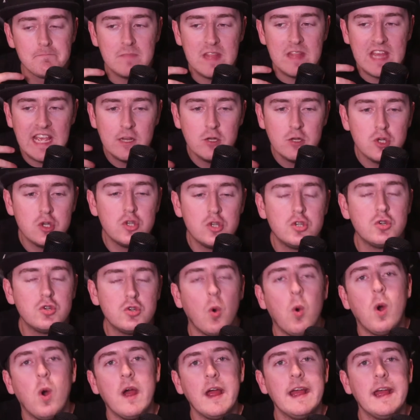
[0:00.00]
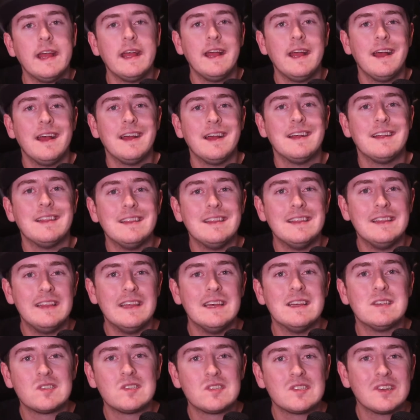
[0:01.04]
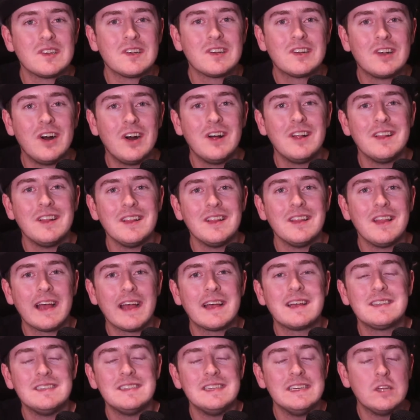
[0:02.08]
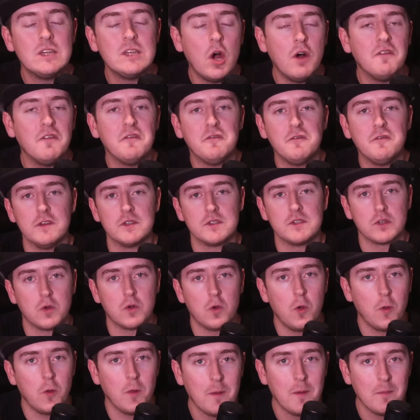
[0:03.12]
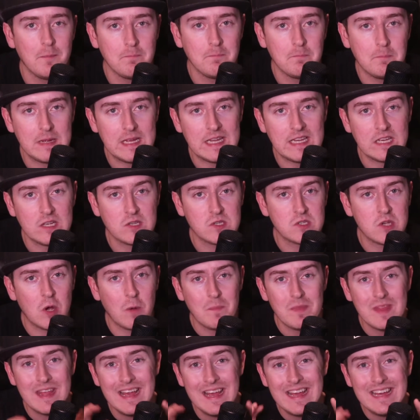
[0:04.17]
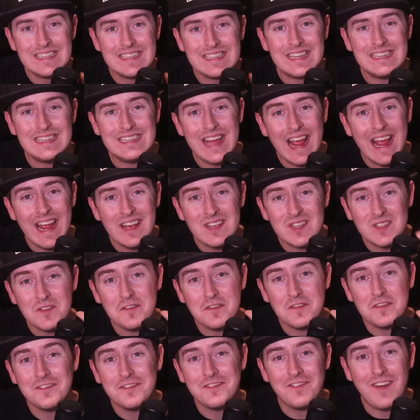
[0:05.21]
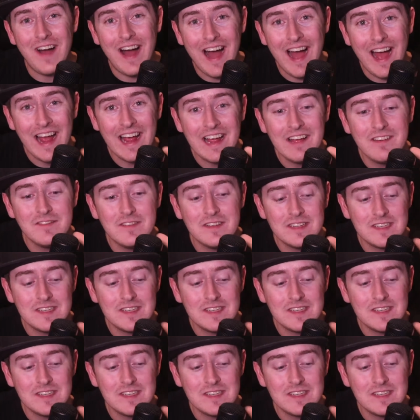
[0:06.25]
enjoy this collecting of physical media. So today is five